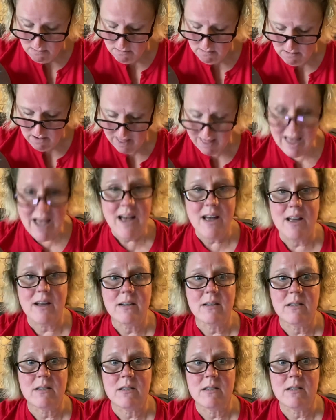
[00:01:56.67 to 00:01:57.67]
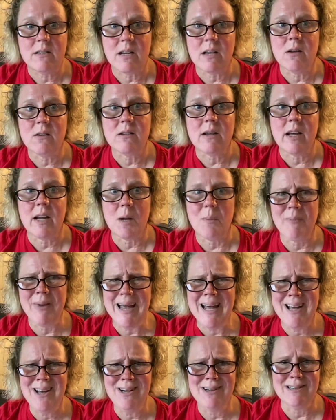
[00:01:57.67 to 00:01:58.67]
That sounds like a
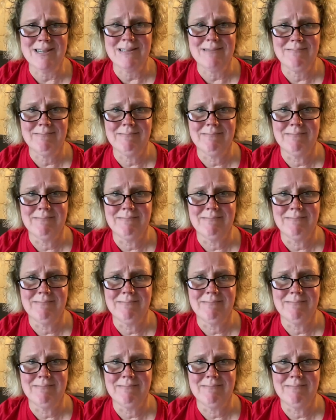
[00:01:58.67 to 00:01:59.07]
pattern.